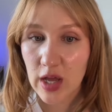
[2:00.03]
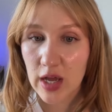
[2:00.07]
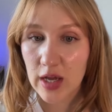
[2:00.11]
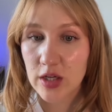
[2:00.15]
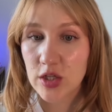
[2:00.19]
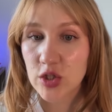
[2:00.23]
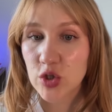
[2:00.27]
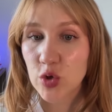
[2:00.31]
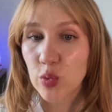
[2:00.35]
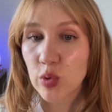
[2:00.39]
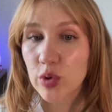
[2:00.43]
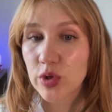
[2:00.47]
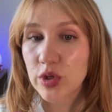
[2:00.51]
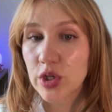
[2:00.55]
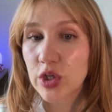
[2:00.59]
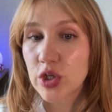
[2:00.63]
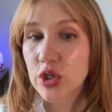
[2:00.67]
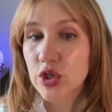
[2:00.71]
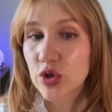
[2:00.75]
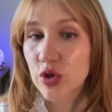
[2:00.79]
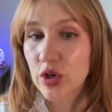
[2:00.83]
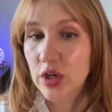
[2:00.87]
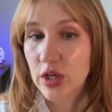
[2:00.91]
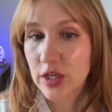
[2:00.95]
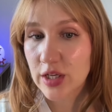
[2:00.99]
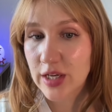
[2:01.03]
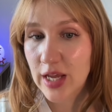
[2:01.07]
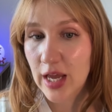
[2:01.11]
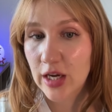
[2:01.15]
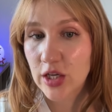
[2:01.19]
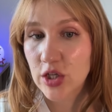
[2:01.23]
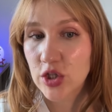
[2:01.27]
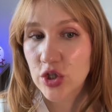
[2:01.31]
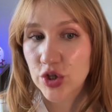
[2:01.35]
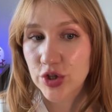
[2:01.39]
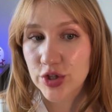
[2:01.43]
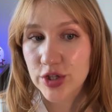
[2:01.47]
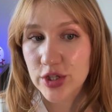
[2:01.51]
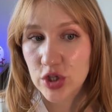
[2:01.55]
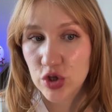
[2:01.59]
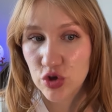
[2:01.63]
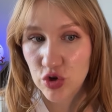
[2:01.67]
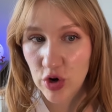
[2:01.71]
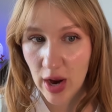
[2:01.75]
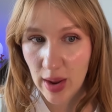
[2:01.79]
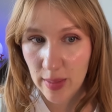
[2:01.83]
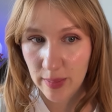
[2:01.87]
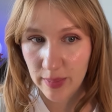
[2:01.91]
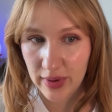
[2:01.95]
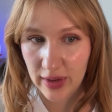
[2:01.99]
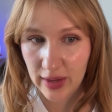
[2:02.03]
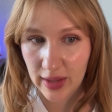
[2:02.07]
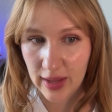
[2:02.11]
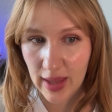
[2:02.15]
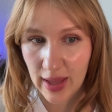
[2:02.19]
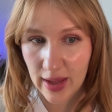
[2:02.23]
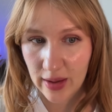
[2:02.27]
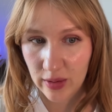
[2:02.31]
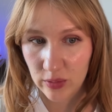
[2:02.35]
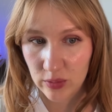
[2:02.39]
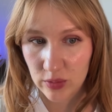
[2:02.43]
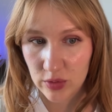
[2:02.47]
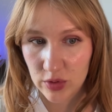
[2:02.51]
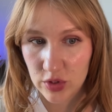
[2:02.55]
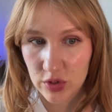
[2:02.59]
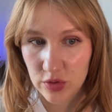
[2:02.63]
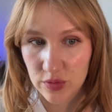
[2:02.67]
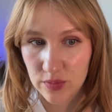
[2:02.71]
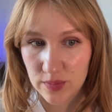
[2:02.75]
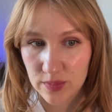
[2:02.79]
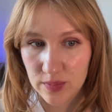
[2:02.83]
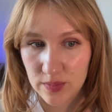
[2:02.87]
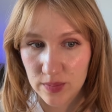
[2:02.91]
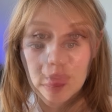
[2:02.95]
that, you will need to connect your Stripe account.